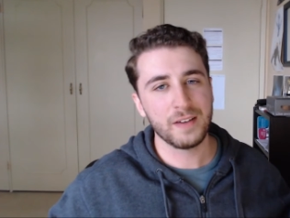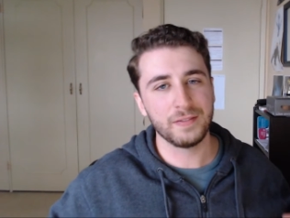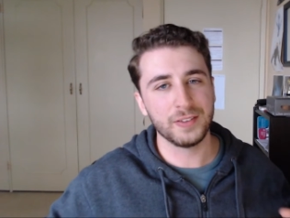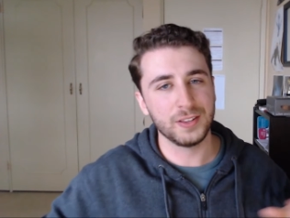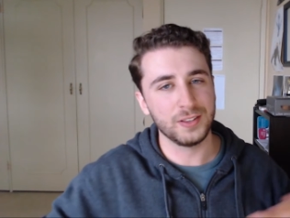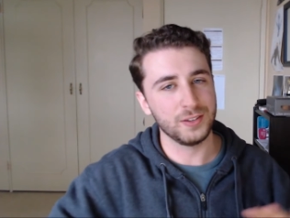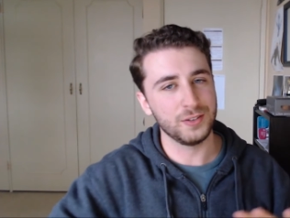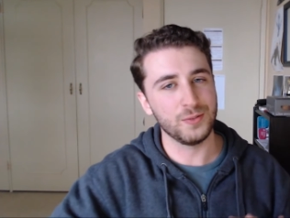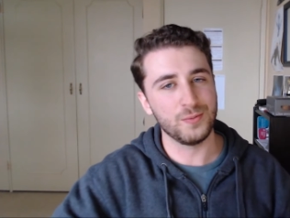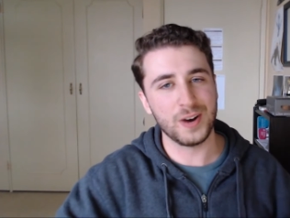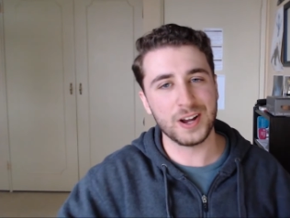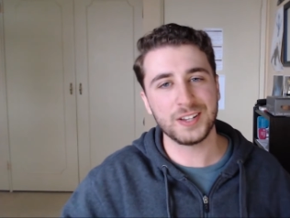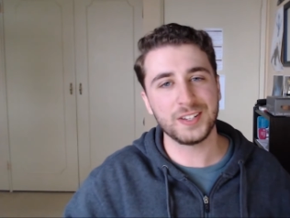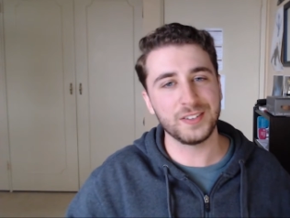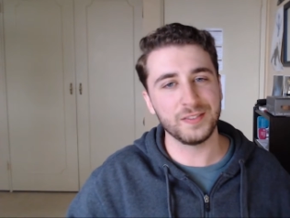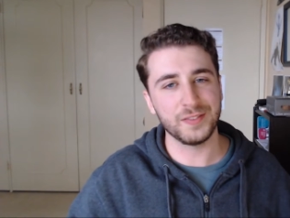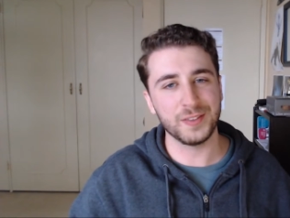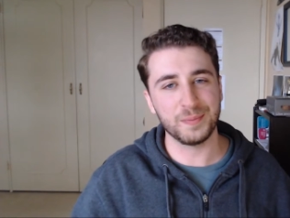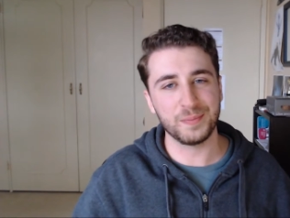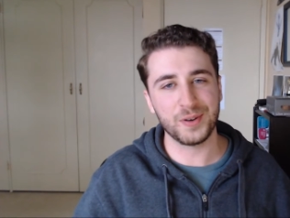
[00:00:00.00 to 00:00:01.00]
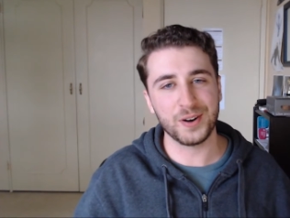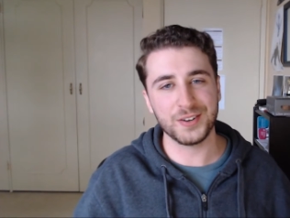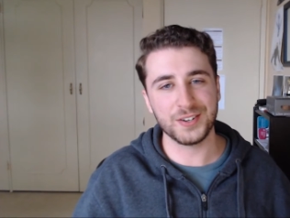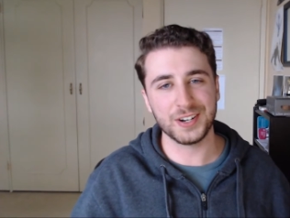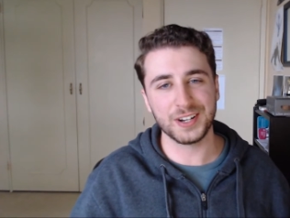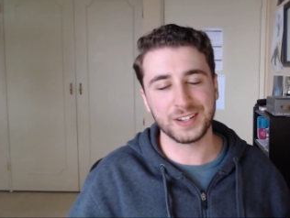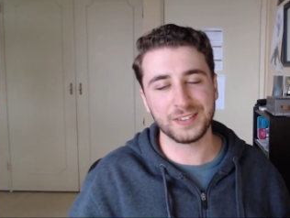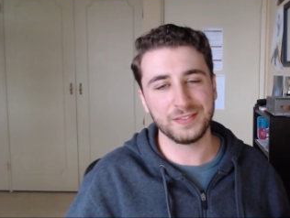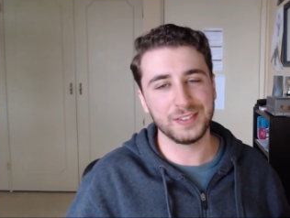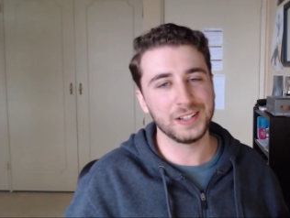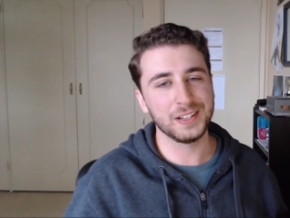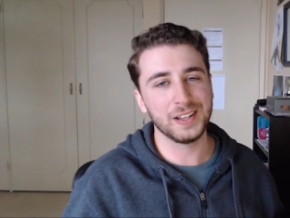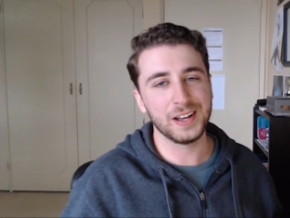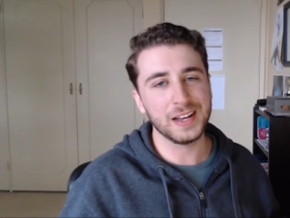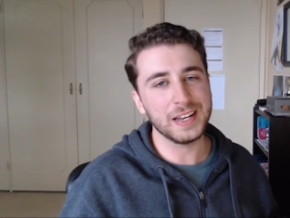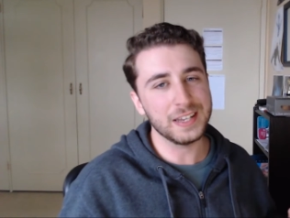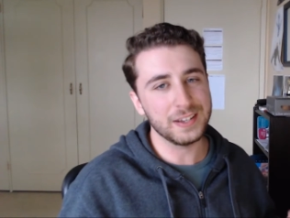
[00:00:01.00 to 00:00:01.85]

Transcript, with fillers: for the, the rest of the Project Feline